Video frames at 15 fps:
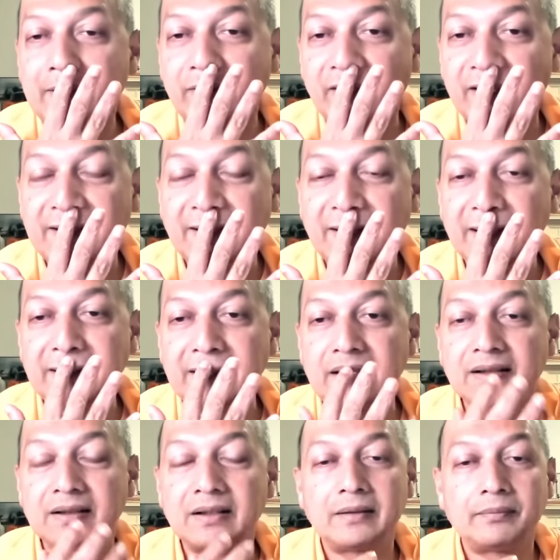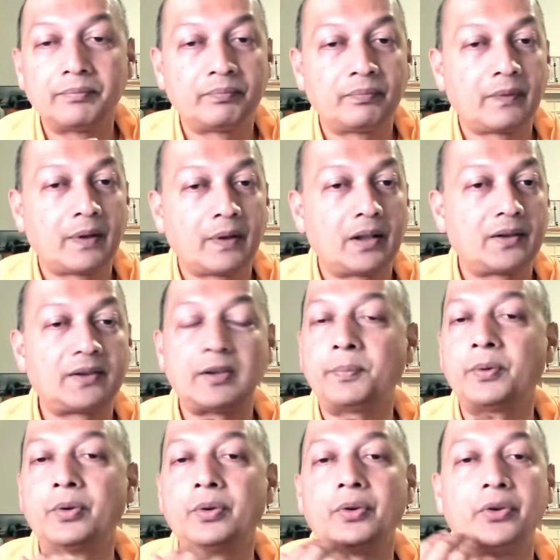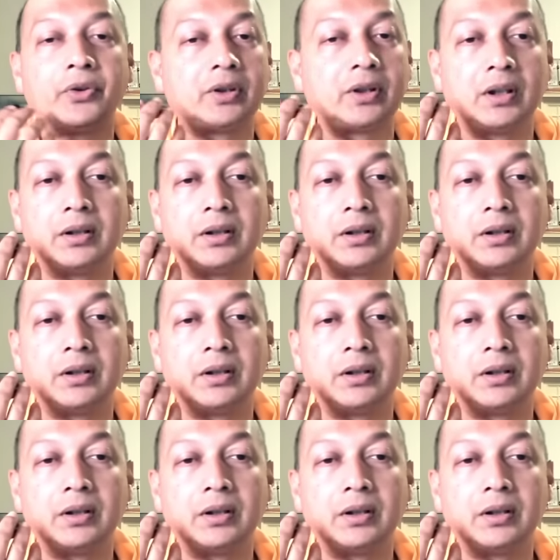frustrated, suppose